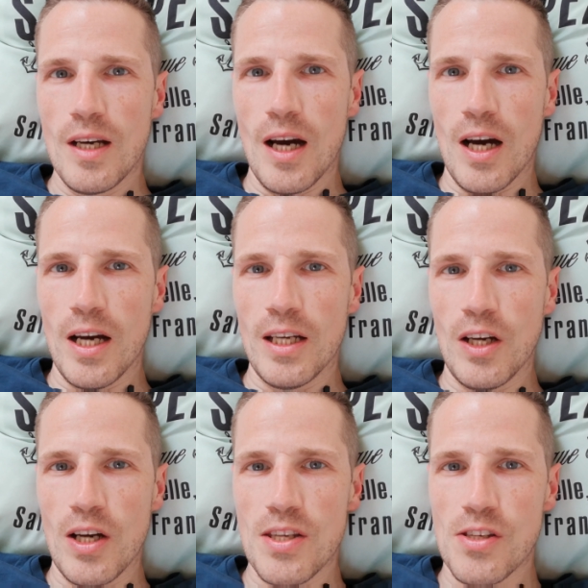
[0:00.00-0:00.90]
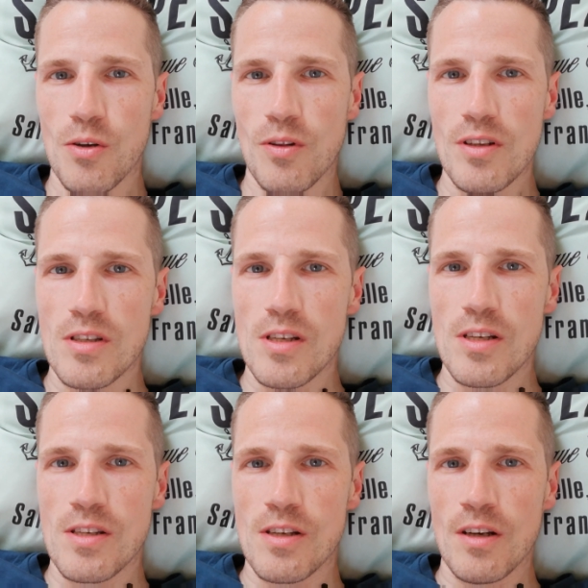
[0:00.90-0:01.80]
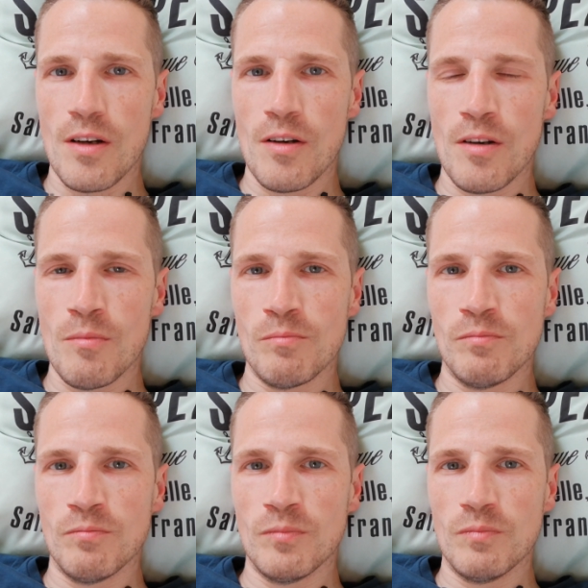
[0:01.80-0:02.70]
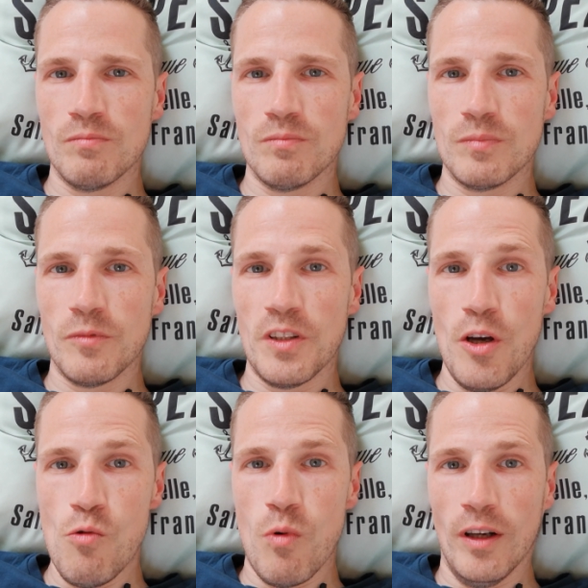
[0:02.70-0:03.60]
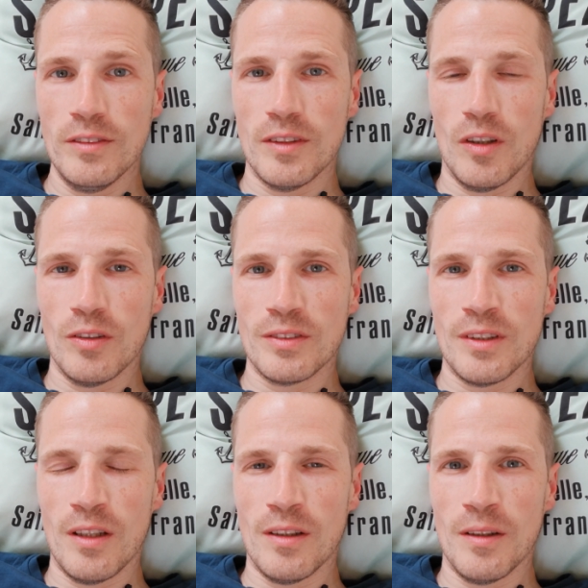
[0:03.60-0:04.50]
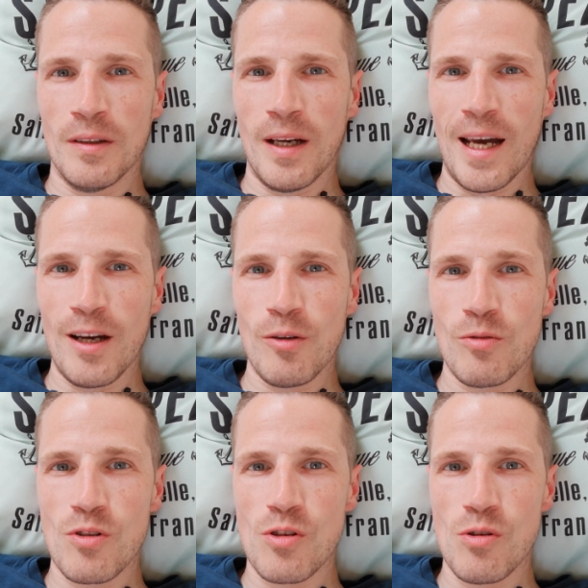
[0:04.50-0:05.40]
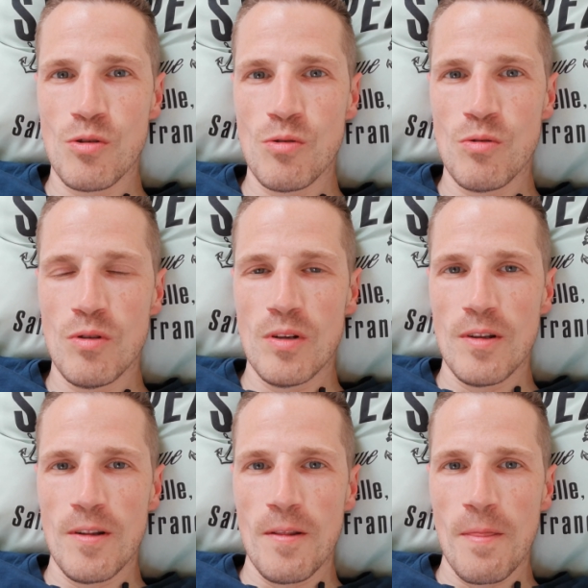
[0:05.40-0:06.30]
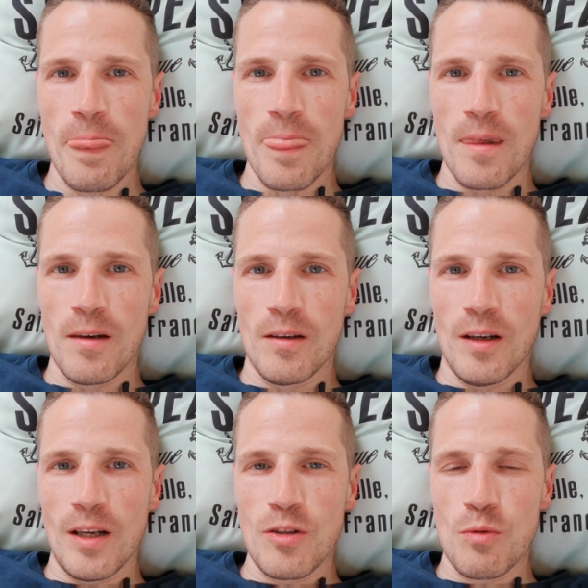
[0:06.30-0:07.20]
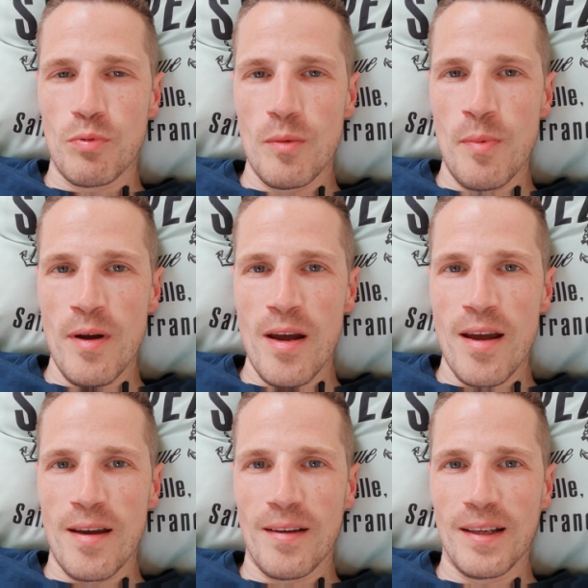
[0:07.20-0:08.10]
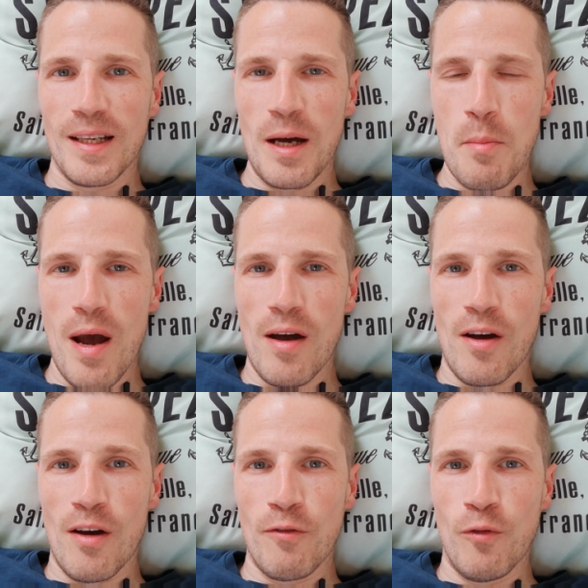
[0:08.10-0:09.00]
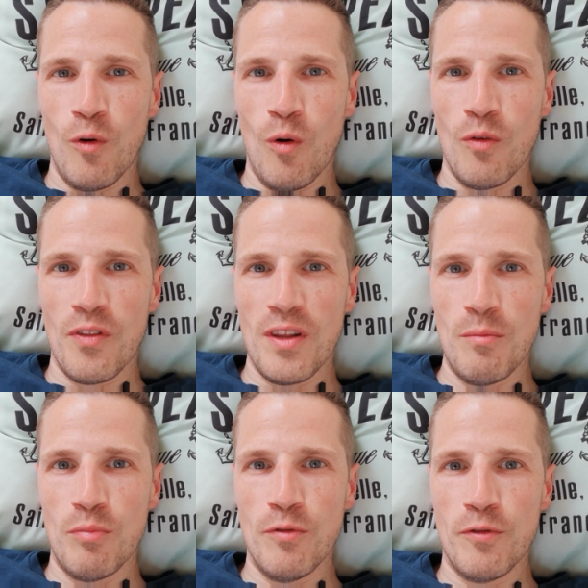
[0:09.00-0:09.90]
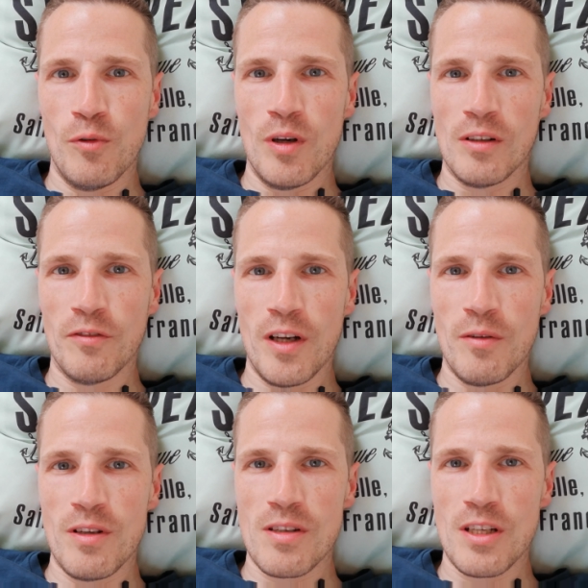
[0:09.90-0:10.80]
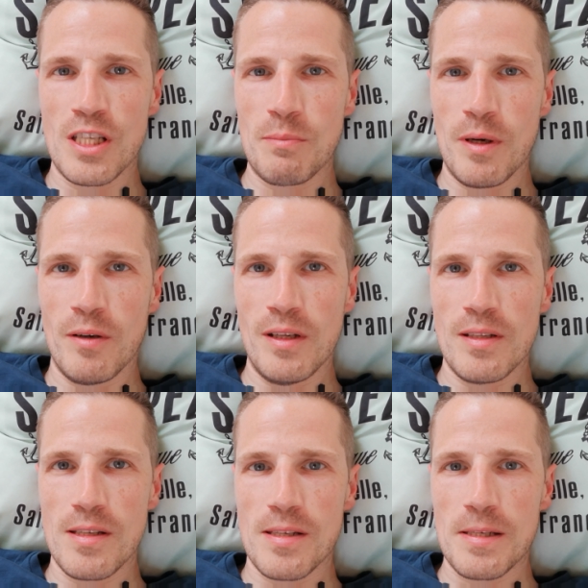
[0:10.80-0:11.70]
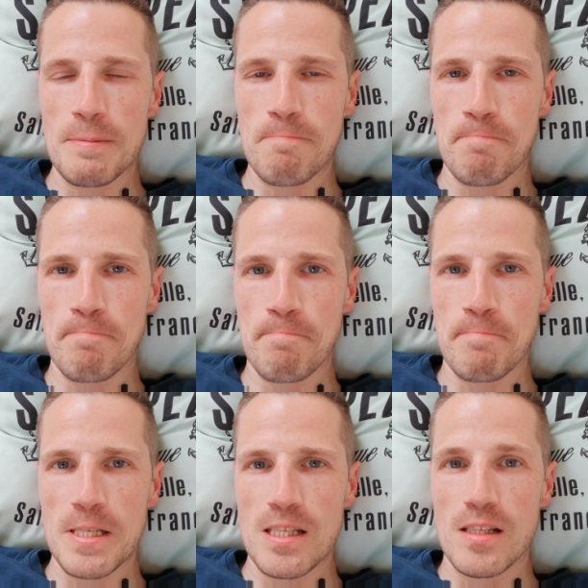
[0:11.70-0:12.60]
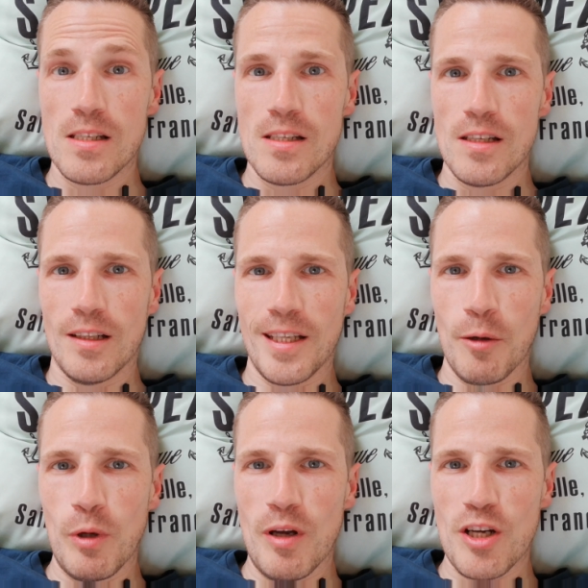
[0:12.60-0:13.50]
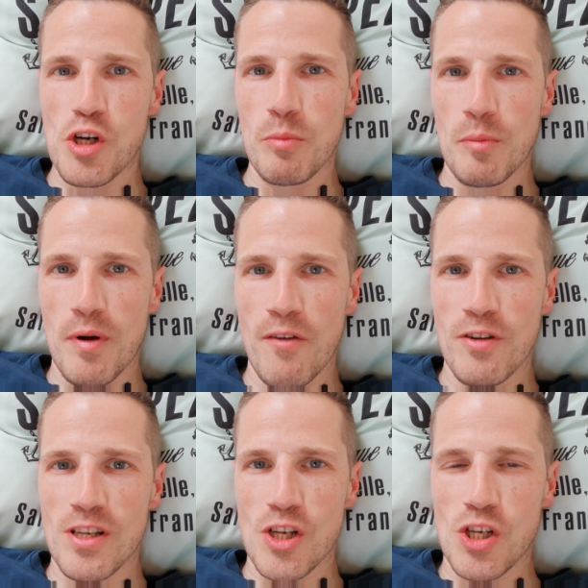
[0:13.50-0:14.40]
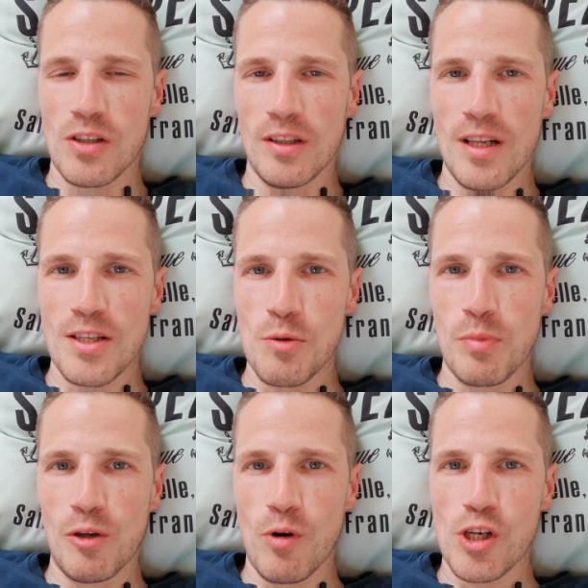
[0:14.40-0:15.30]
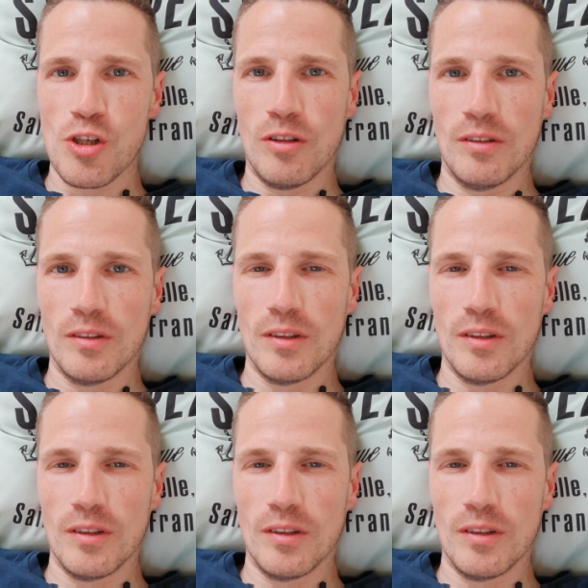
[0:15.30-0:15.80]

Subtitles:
Hi guys, so this is video one on how to prepare for the Bufo Alvarius experience. Can we actually prepare for such a thing? That's a big question.